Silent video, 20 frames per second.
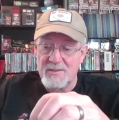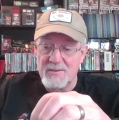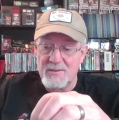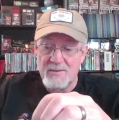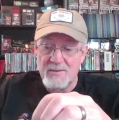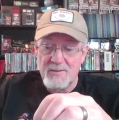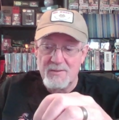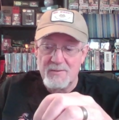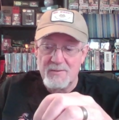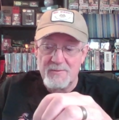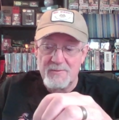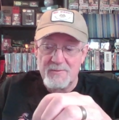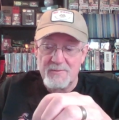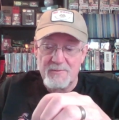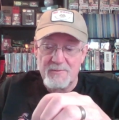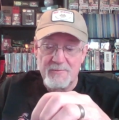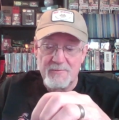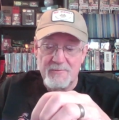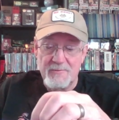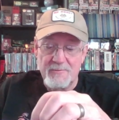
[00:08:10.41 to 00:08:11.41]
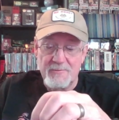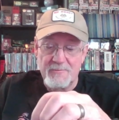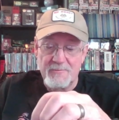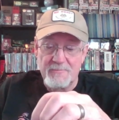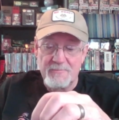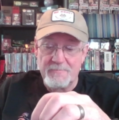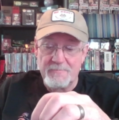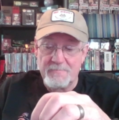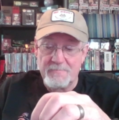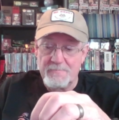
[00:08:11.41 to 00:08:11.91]

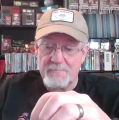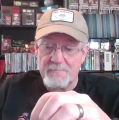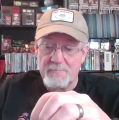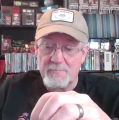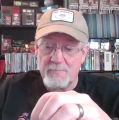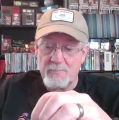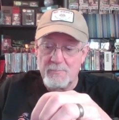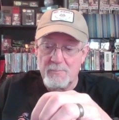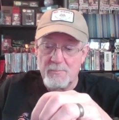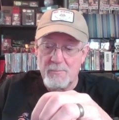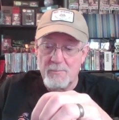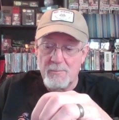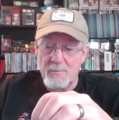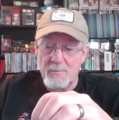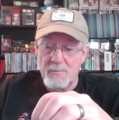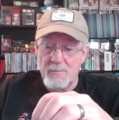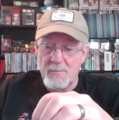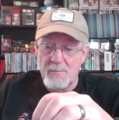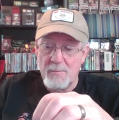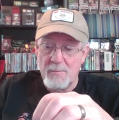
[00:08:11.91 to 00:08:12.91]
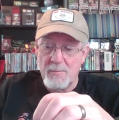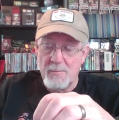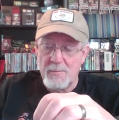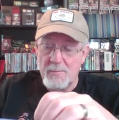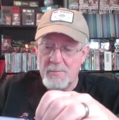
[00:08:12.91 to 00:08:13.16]
(no one is talking)